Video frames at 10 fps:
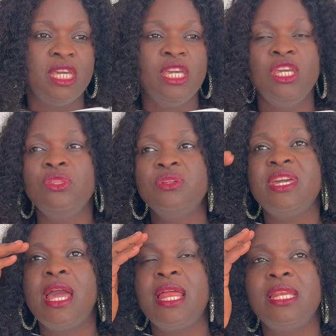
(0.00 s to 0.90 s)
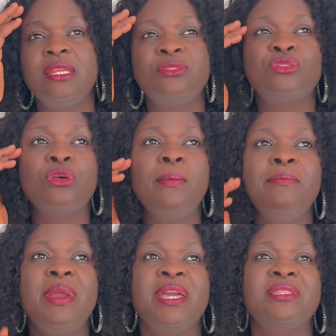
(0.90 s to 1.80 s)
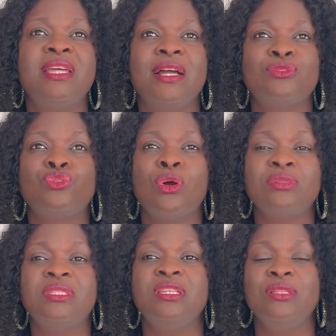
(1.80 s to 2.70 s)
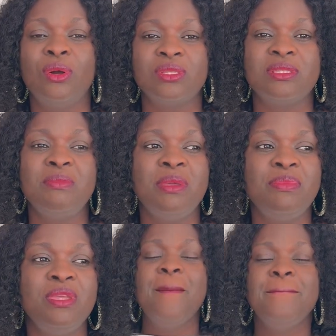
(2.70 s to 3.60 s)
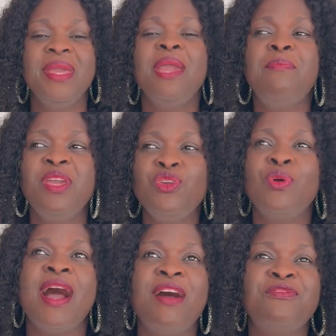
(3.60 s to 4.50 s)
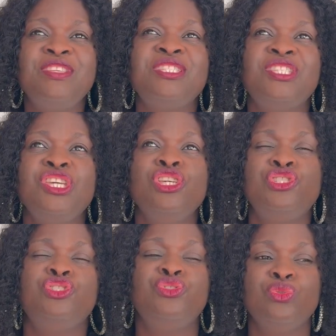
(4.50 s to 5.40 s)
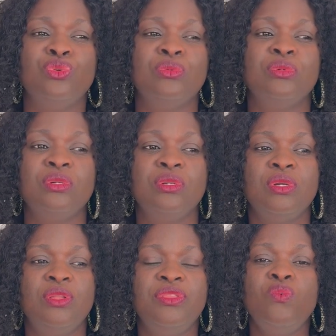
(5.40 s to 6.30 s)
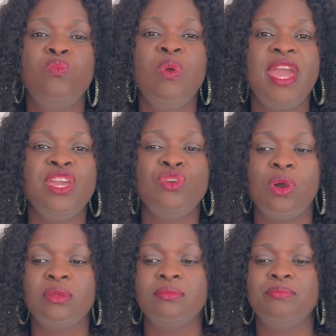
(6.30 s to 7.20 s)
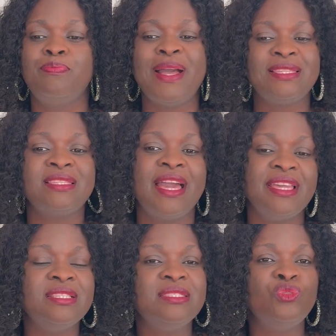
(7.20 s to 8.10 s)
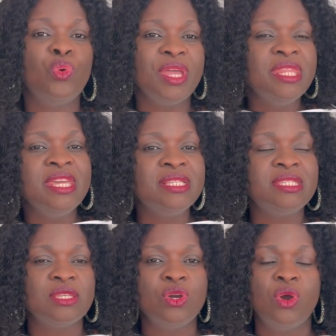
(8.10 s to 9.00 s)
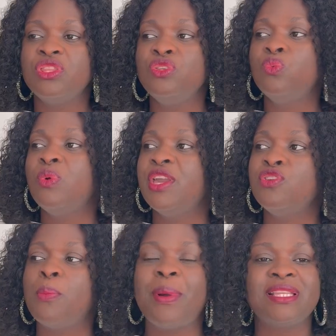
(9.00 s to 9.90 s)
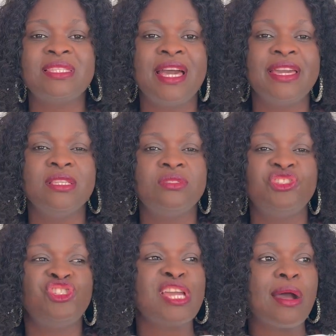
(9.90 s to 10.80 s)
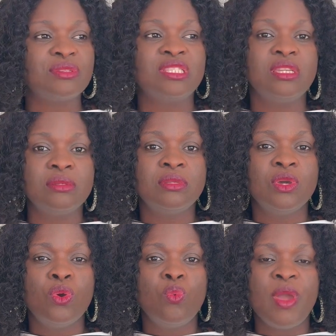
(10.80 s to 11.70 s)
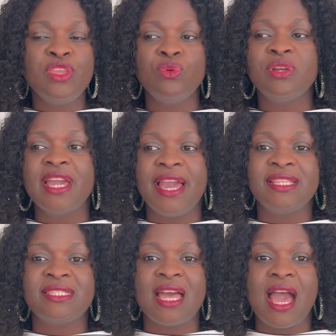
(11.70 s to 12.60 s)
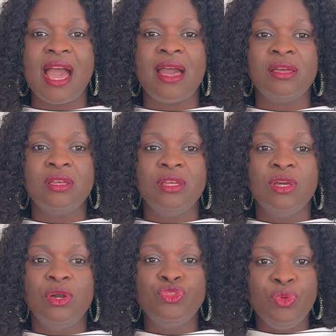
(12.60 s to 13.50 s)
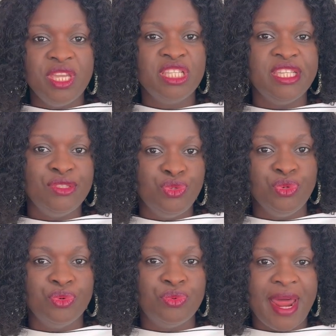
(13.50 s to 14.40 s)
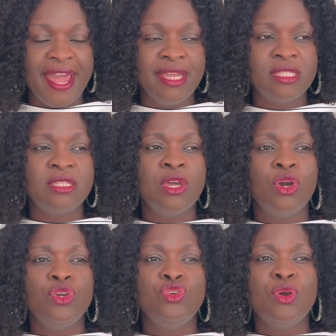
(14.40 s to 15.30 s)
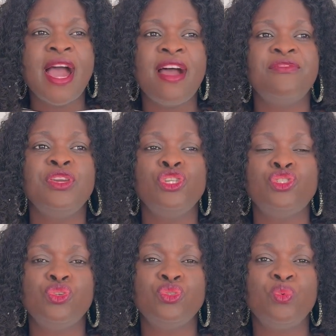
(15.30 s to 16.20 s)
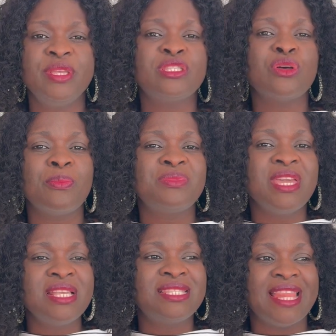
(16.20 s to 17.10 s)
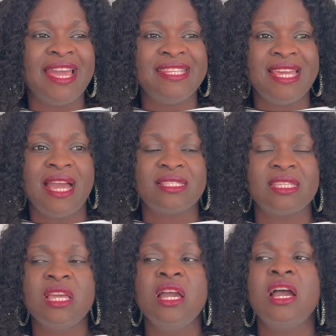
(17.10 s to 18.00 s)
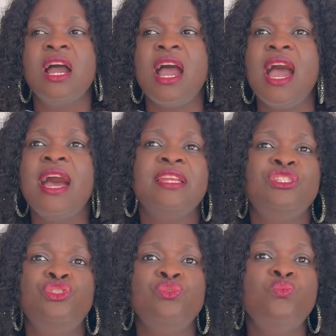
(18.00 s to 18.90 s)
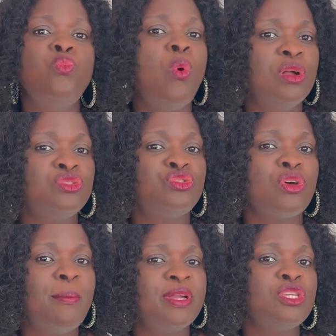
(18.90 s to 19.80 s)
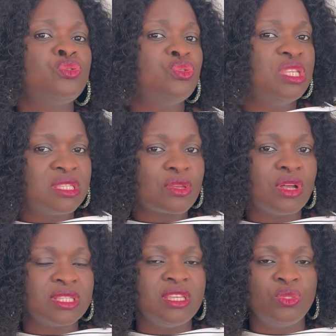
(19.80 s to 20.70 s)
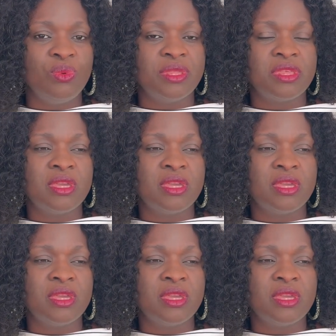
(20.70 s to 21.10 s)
There are some men that talks a lot. Maybe you have this issue, the way your partner is doing it, or the way your partner is shouting when you guys are doing the do, right? You have issues with some things like that, and you want somebody to discuss it with,